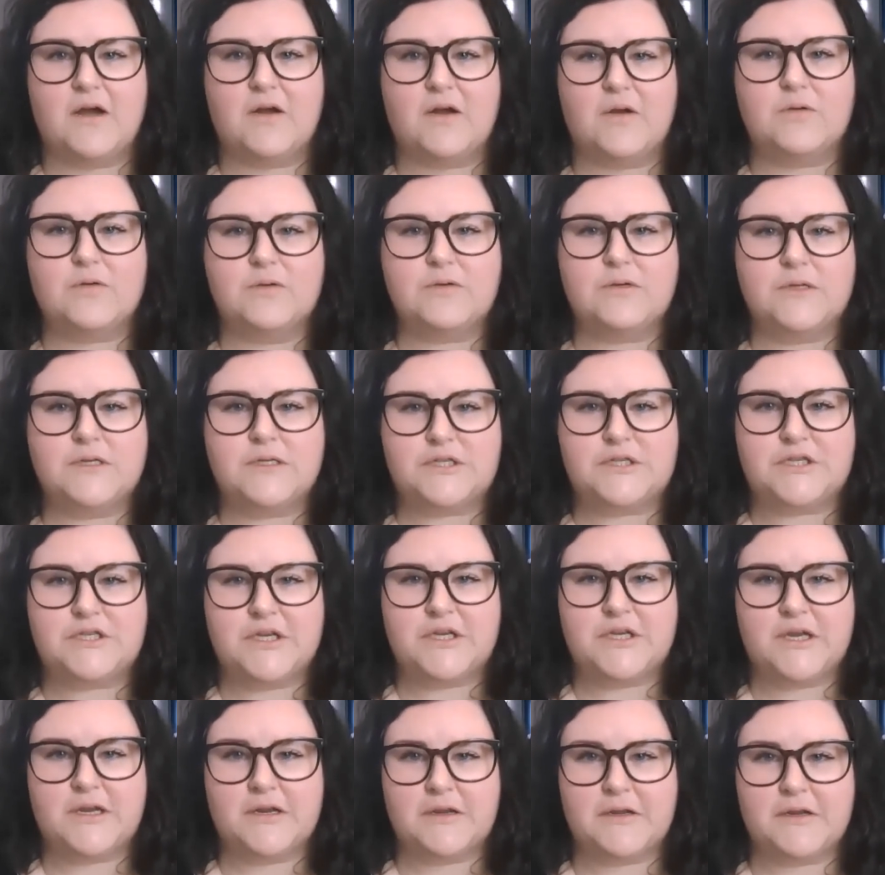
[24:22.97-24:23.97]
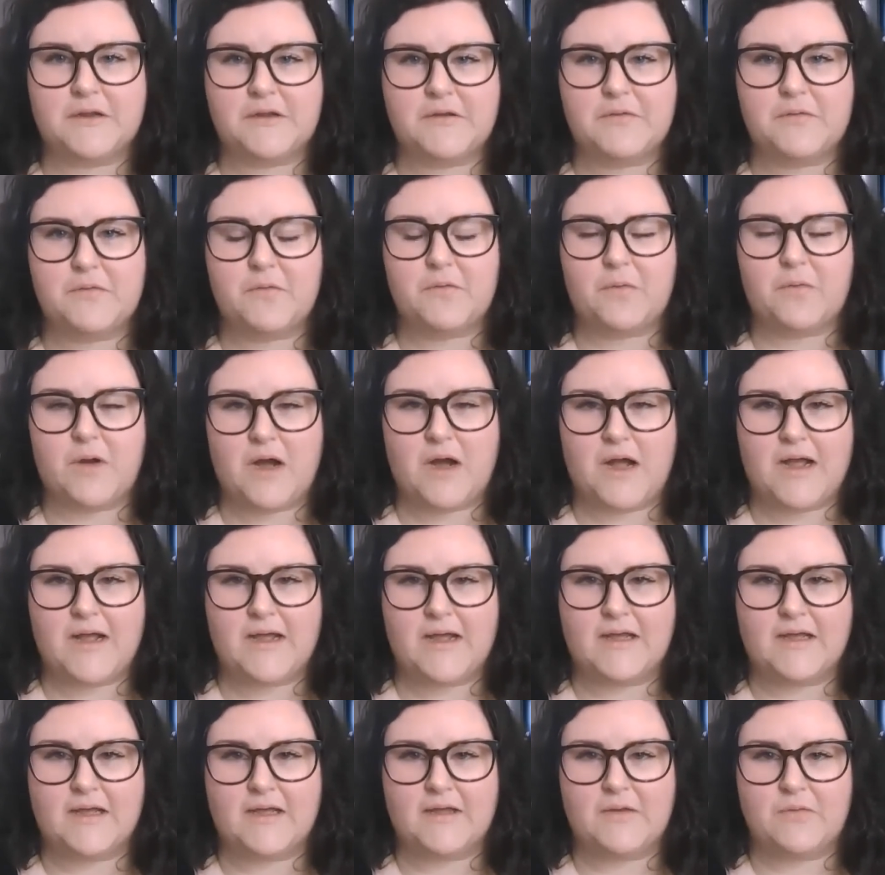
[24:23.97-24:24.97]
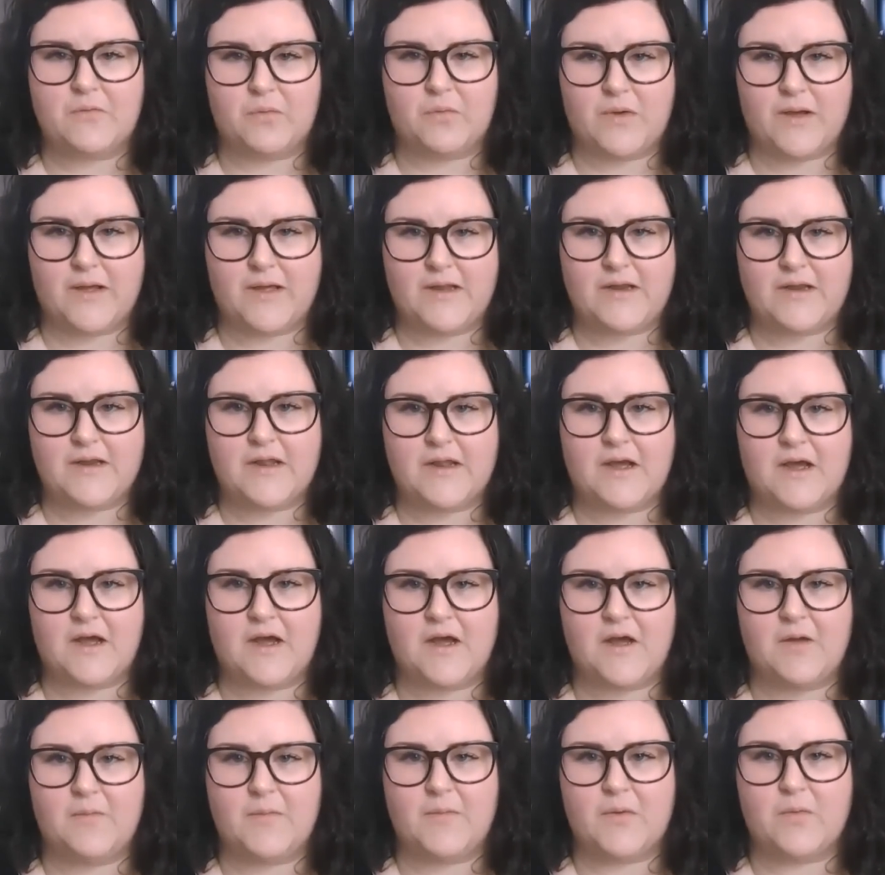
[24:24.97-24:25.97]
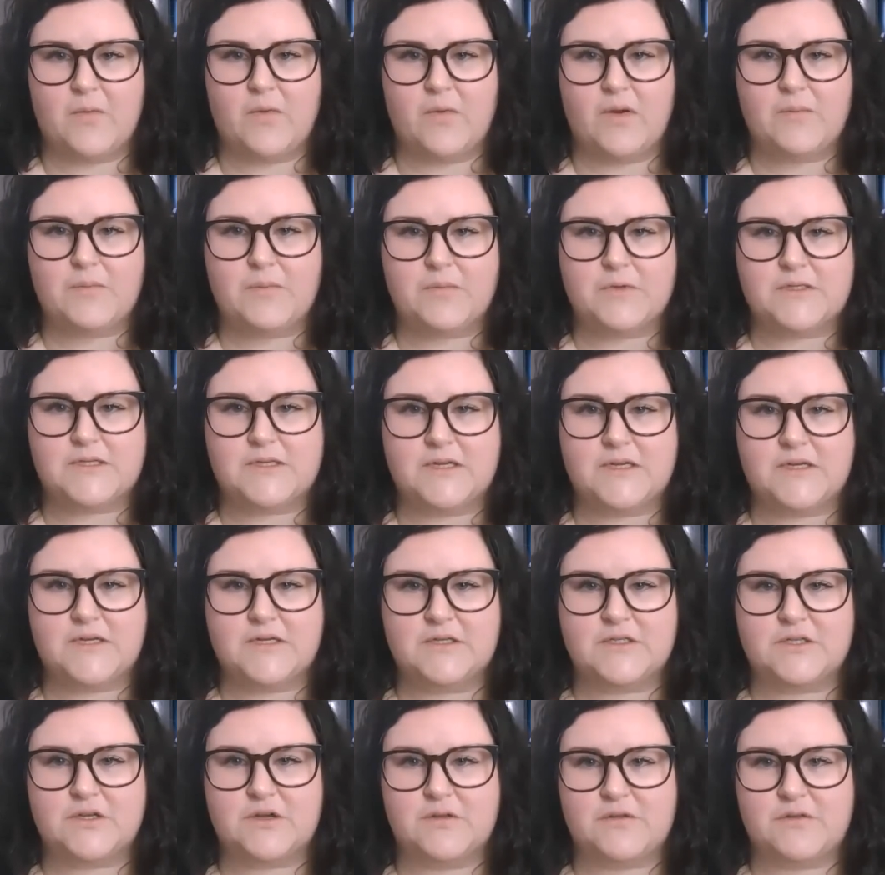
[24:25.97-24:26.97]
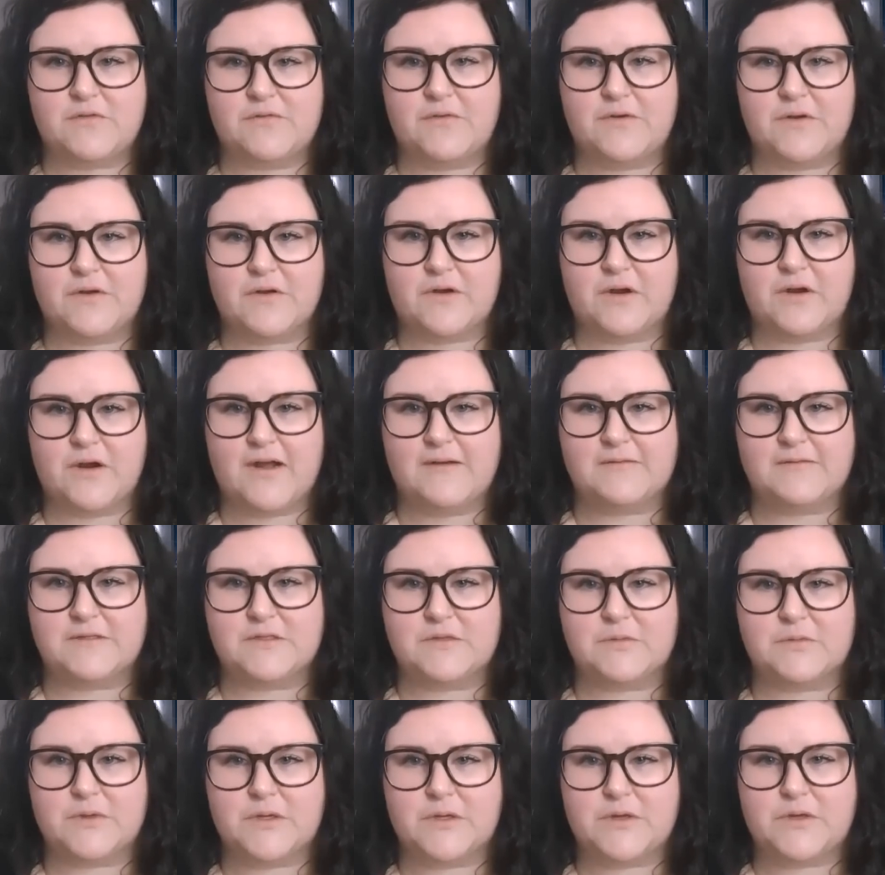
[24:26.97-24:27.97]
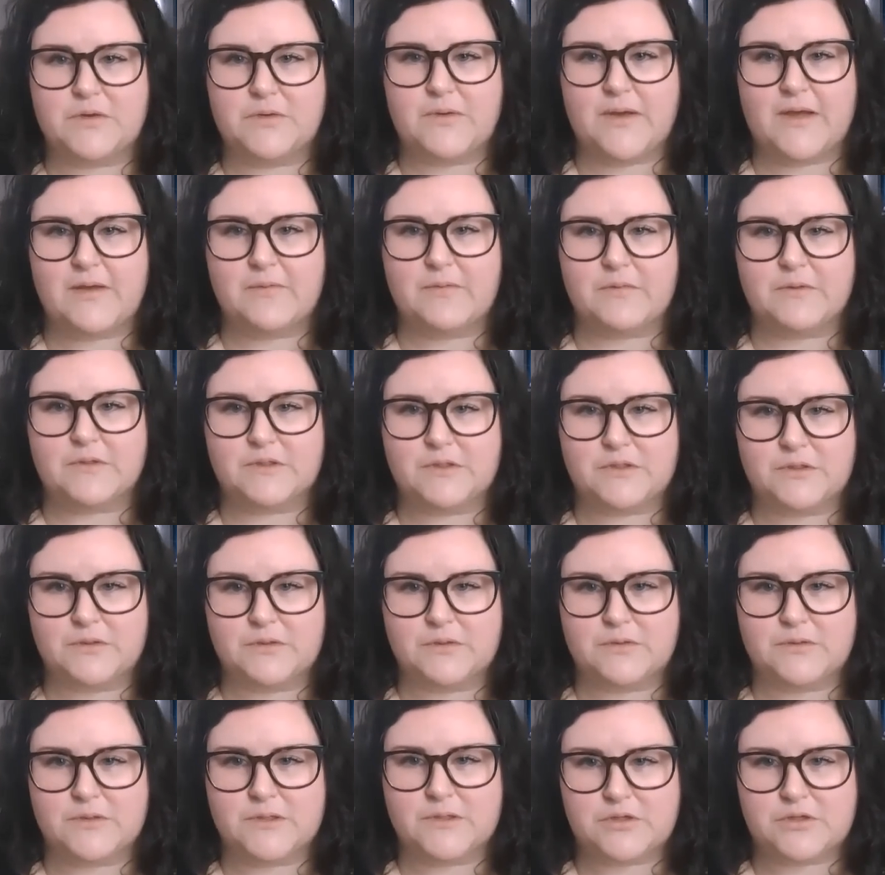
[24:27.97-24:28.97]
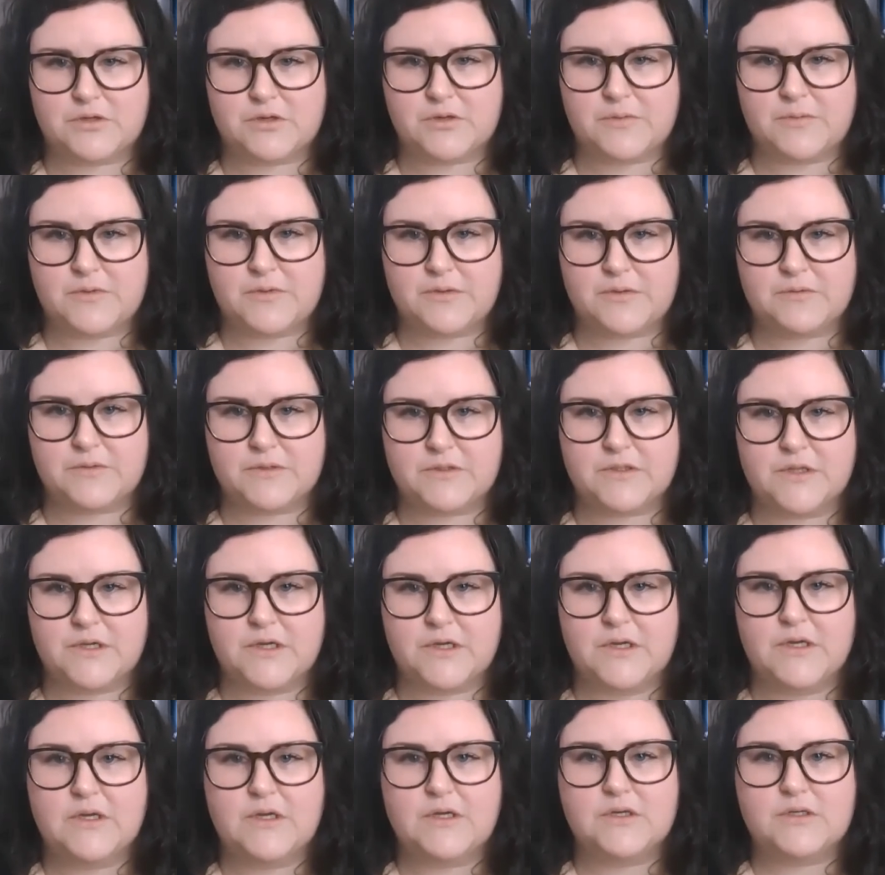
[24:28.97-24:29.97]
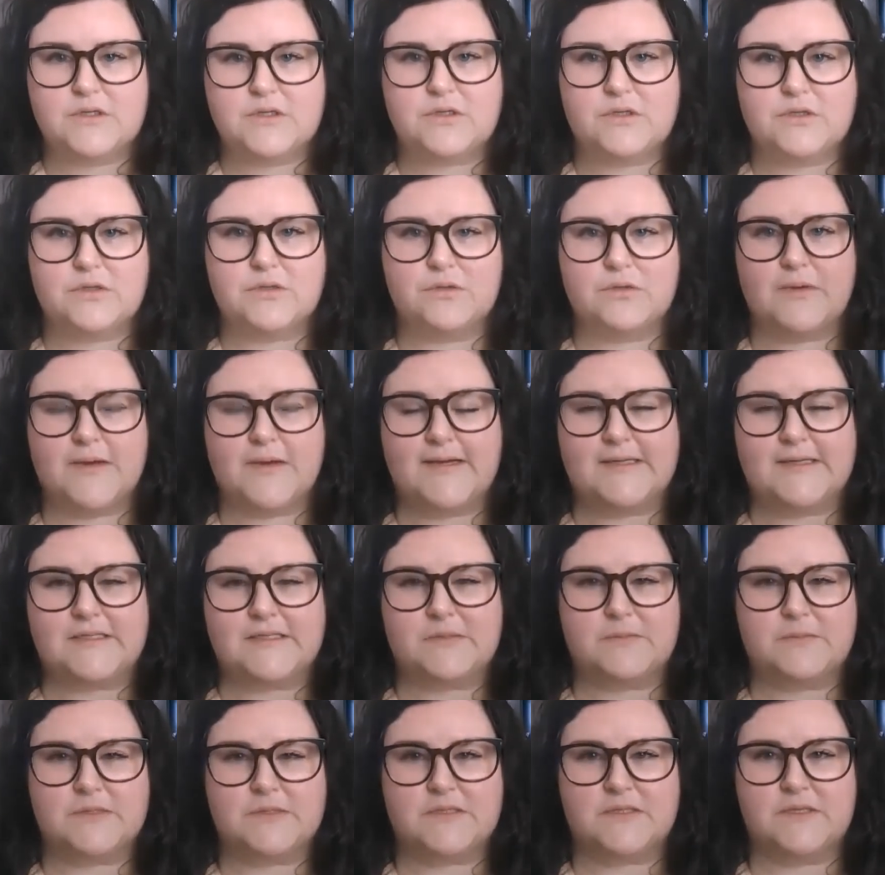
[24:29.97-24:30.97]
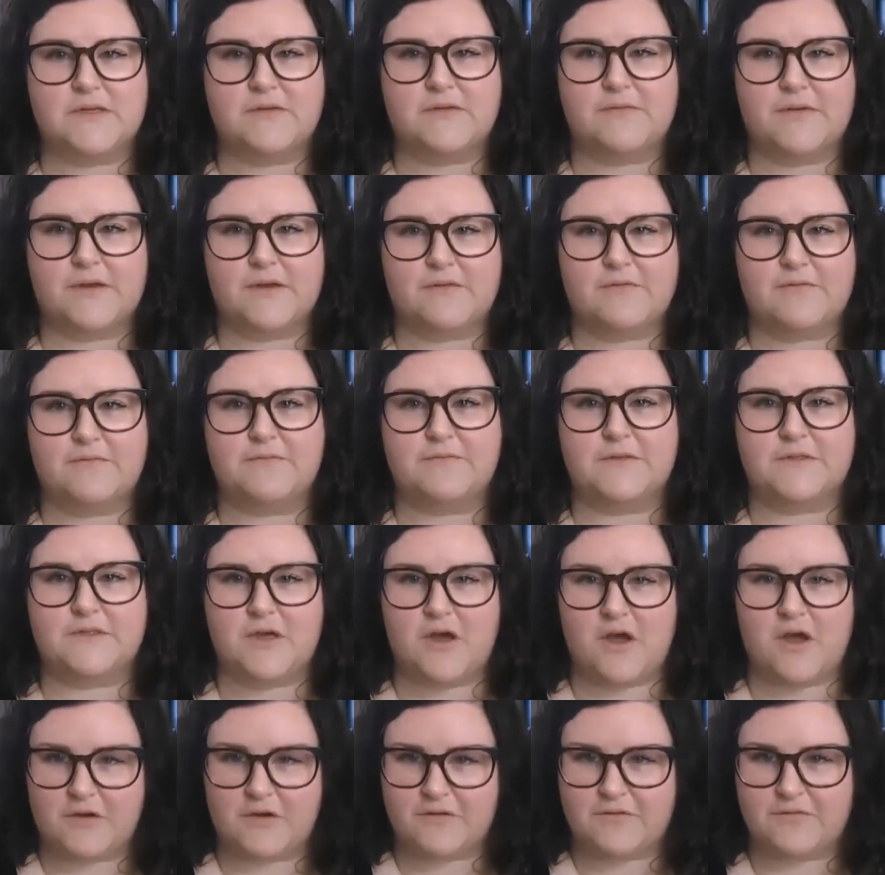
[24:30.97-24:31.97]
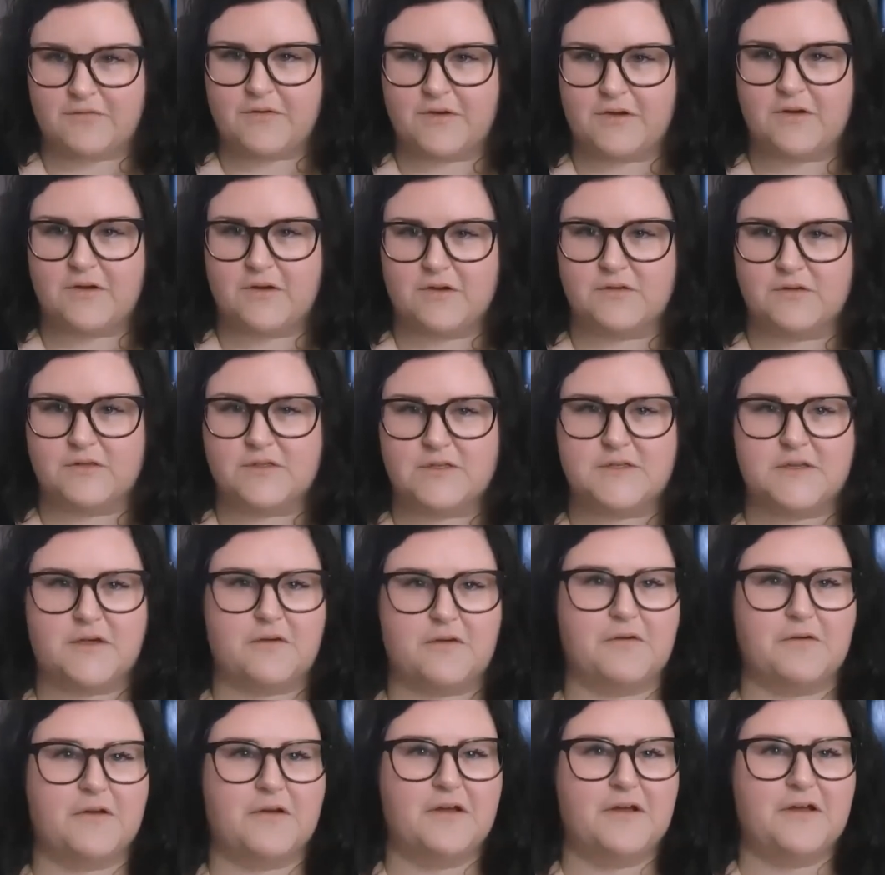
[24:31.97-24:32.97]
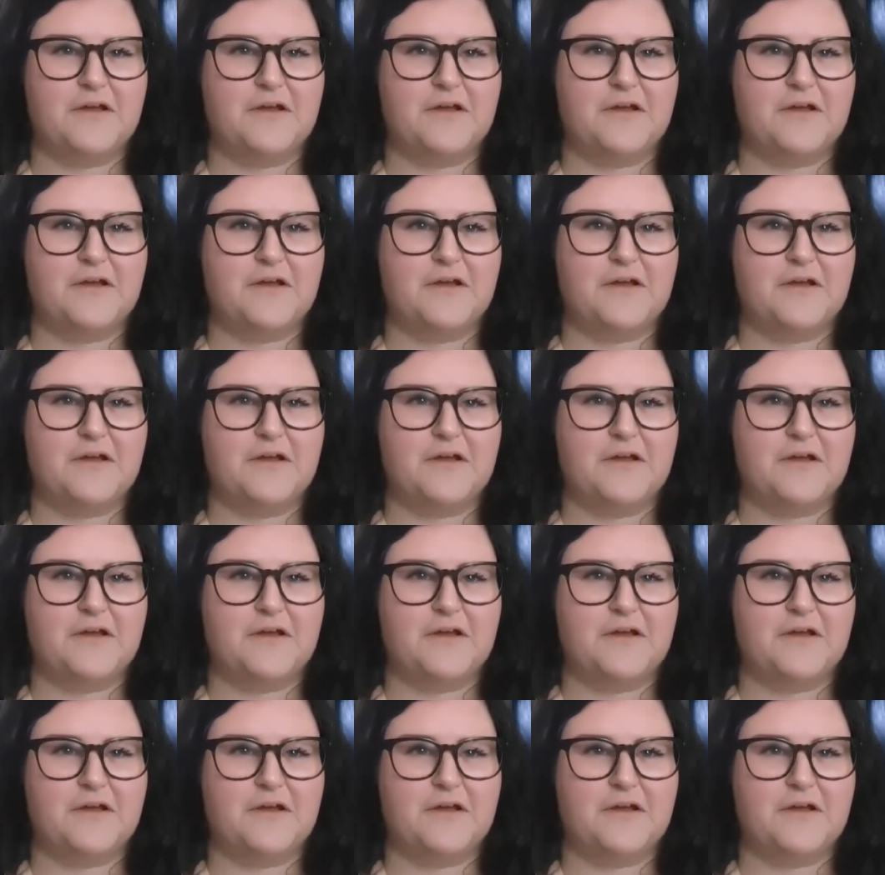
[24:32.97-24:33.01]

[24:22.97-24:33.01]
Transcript: Who initiated it, why and when, and what percentage of the photographs were you able to attribute to a specific photographer? So,